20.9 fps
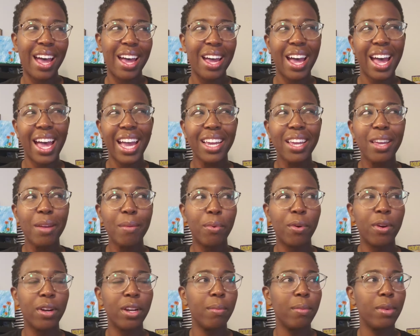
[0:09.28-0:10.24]
I can
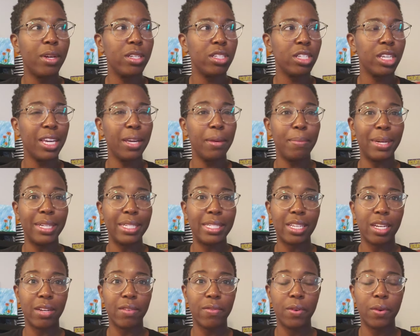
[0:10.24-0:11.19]
pretty much keep
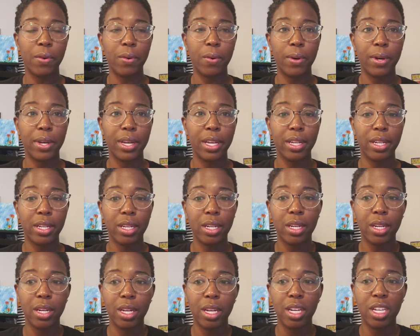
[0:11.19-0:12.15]
myself on
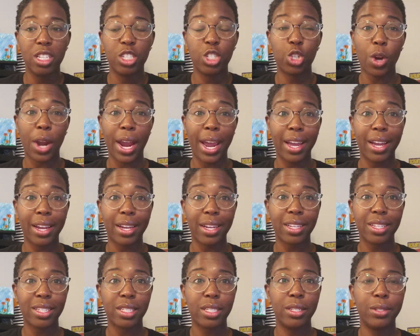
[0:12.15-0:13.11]
track
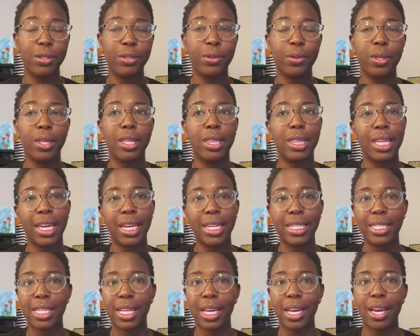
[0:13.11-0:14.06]
to do the
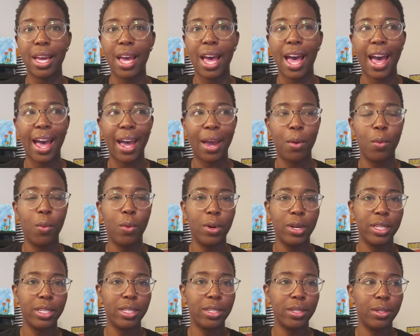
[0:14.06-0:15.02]
things that I
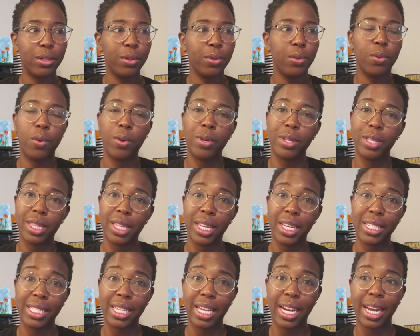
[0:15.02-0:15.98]
want to do or the
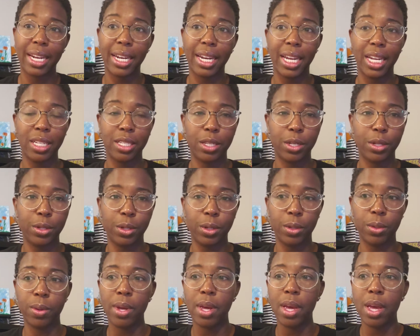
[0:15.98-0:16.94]
things that I need to
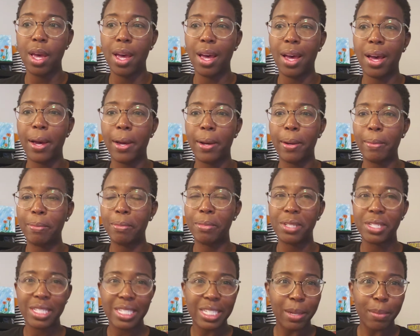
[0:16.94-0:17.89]
do.
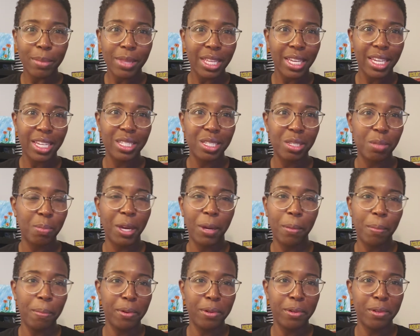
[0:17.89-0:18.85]
Some things
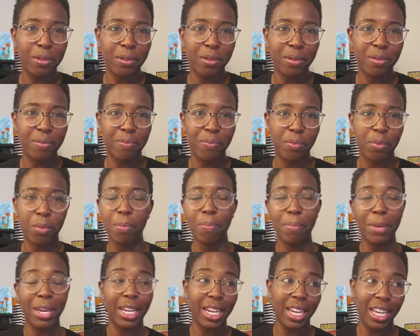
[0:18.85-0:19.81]
people,
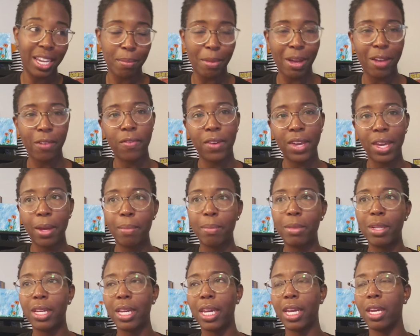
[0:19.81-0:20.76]
meaning my
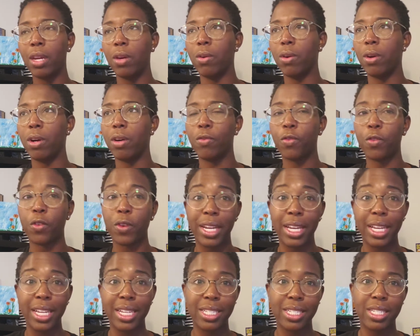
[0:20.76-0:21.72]
family or
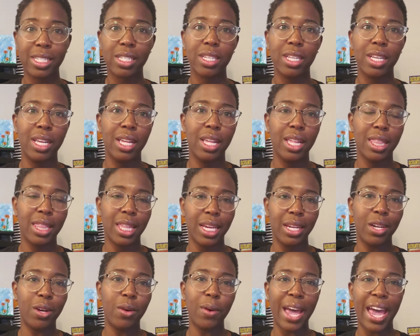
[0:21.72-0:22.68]
friends, they
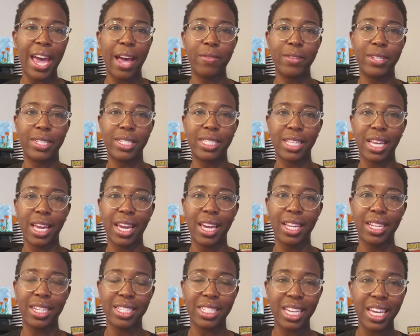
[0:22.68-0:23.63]
don't have to say,
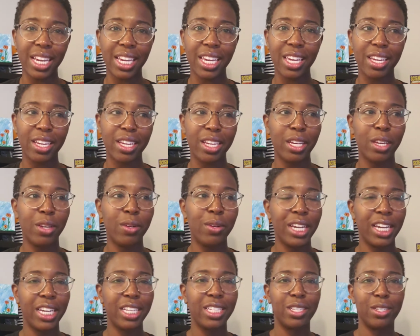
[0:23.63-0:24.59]
Latanya, you
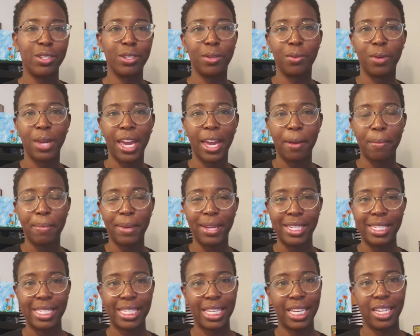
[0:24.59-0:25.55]
need to do A,
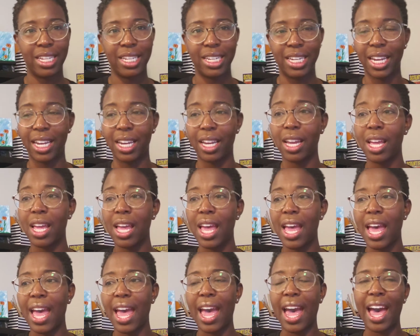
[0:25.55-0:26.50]
B, C, and D.
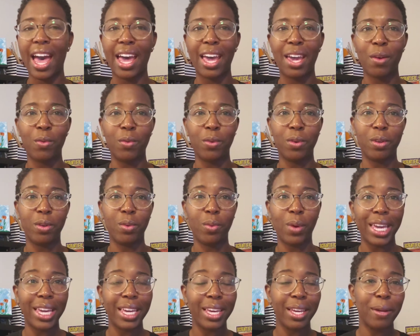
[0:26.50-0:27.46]
I will
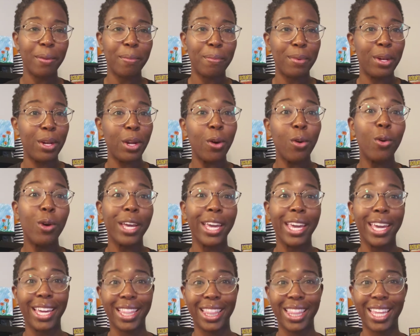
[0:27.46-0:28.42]
wake up
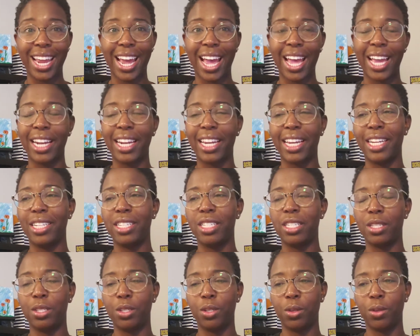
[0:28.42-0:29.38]
knowing that I need
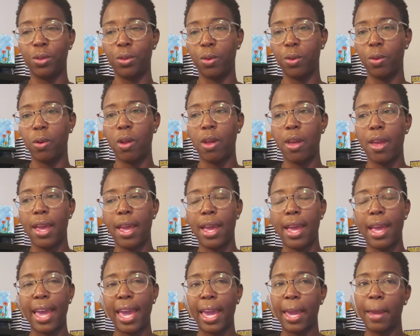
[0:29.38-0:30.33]
to do
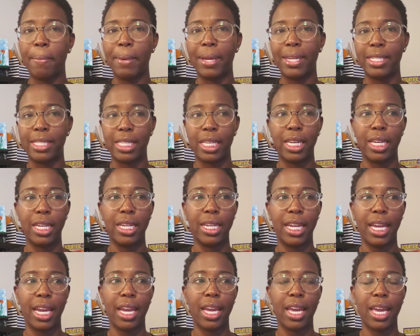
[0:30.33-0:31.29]
A, B, C, and
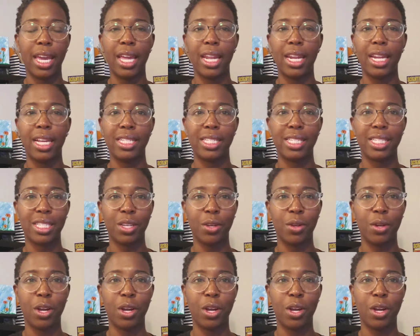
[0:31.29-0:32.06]
D. And it's,